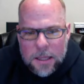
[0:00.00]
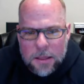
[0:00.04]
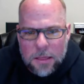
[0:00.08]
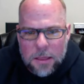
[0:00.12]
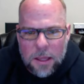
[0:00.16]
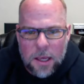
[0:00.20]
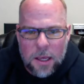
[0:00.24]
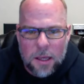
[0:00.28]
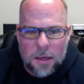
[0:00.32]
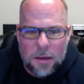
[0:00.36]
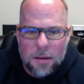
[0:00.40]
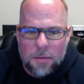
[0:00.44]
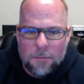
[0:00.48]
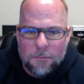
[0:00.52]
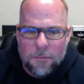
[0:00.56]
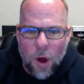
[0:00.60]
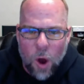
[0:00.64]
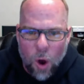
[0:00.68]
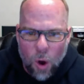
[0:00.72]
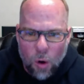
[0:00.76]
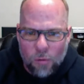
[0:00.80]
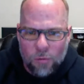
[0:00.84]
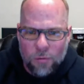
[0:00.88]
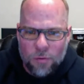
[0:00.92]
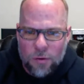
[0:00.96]
that
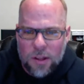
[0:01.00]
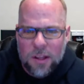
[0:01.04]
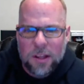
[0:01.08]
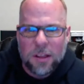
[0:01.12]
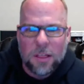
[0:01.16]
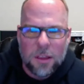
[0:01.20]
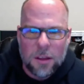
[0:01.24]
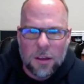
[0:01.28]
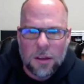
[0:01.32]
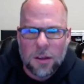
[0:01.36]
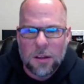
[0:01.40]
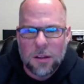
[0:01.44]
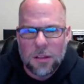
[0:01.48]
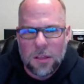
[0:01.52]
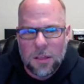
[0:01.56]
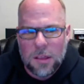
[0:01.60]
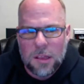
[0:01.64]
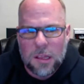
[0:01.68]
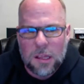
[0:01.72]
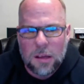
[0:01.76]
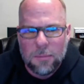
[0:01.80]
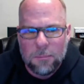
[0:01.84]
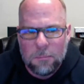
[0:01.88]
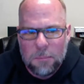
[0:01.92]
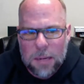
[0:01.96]
hopefully that
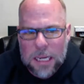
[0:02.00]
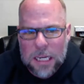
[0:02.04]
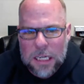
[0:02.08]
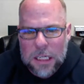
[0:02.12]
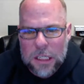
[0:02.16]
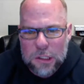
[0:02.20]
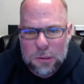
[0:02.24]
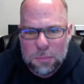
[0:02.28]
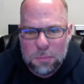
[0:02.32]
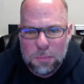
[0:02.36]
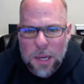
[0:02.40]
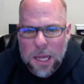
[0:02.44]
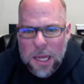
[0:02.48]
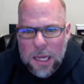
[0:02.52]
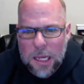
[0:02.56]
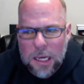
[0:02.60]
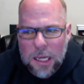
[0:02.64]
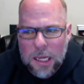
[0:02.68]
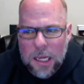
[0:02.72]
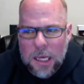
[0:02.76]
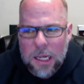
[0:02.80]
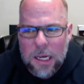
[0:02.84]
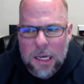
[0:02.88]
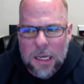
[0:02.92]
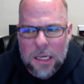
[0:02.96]
me
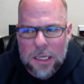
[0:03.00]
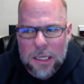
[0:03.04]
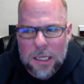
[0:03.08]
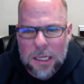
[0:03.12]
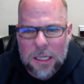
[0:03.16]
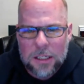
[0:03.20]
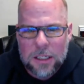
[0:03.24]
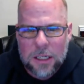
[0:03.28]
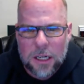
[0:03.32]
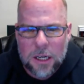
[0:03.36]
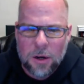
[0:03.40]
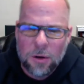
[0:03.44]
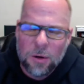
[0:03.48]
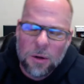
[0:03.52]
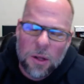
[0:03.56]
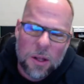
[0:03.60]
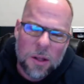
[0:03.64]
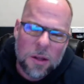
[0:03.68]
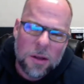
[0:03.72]
explaining it in detail